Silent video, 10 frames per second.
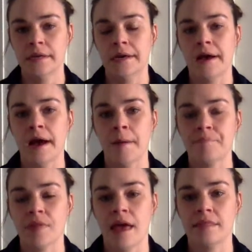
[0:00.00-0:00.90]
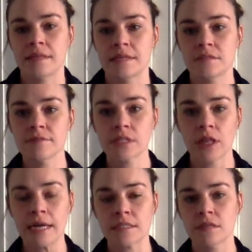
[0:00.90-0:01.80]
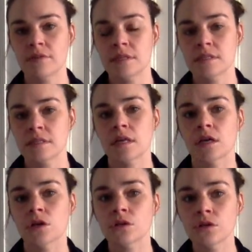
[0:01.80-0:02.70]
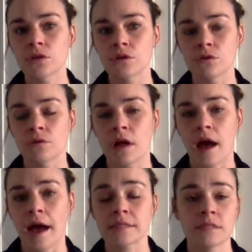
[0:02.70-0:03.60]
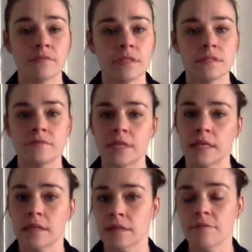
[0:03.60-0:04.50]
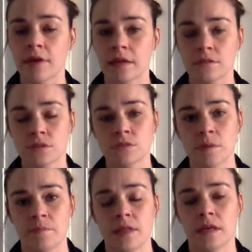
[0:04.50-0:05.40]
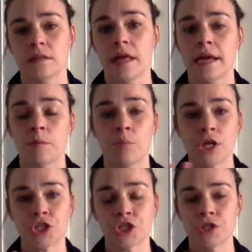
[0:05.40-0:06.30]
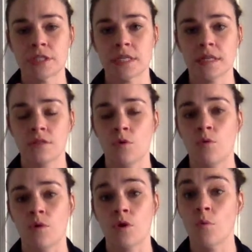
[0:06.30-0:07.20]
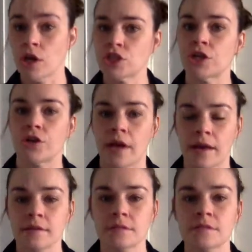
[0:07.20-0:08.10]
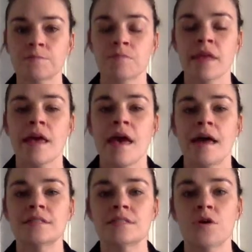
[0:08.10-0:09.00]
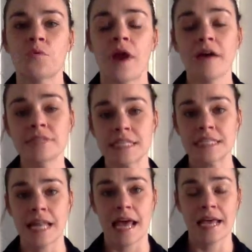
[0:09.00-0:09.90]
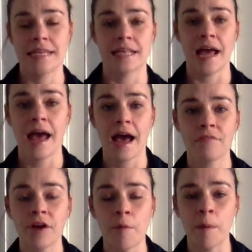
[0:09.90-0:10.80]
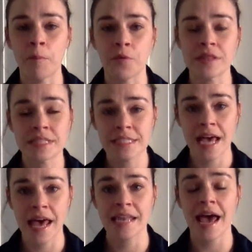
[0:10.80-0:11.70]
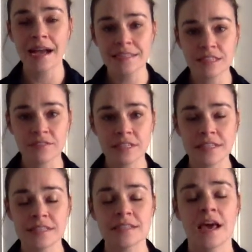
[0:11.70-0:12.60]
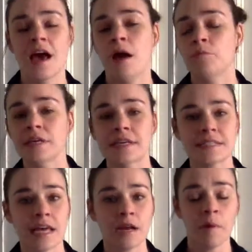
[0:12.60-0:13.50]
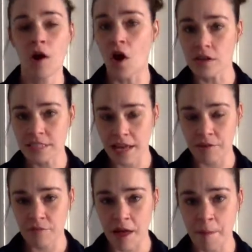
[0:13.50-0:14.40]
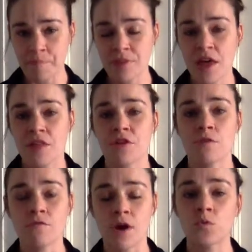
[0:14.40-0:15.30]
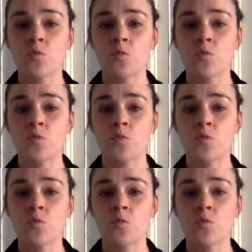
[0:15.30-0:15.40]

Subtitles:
And these physical activities can include activities of daily living, so something like brushing your teeth or washing your hands. And so what I've done today is I have come up with 10 activities. I'm really excited about all 10 of them. They're fun